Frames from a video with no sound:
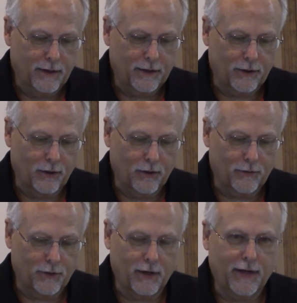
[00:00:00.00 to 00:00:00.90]
I call
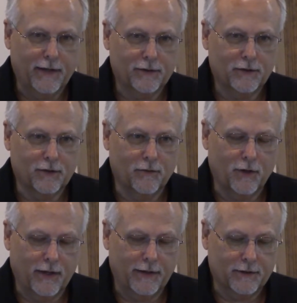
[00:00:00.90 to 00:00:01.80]
it the last of
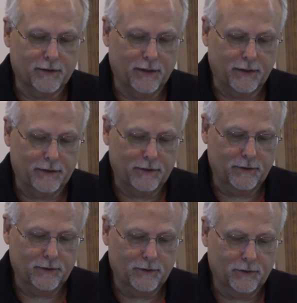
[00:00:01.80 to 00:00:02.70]
the last
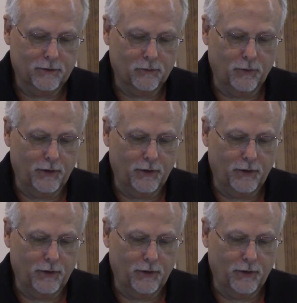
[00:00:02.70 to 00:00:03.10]
days.